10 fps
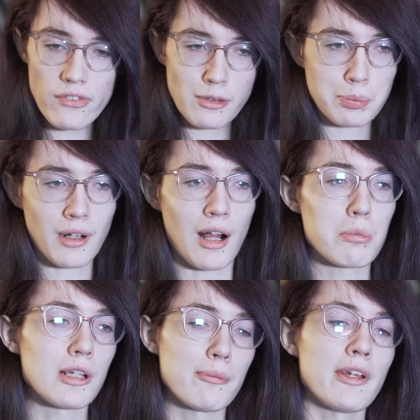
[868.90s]
a
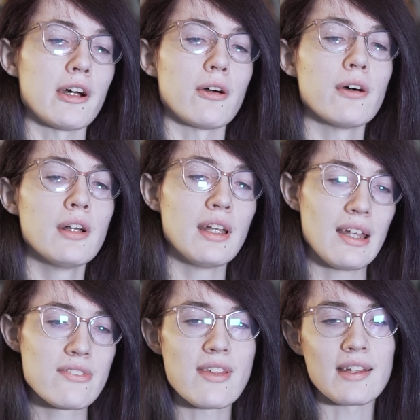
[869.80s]
problem, though,
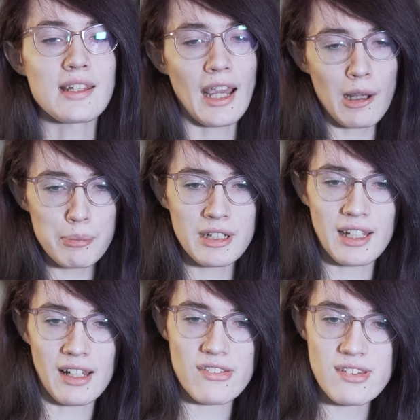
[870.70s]
is that Cap and
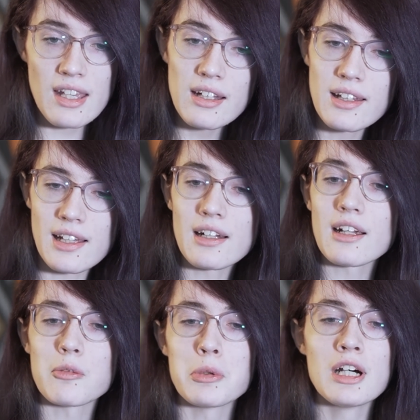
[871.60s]
Cascade
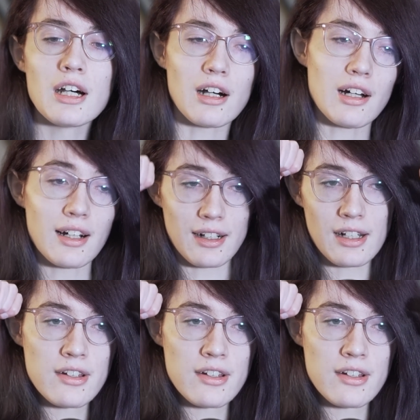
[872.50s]
Kingdom are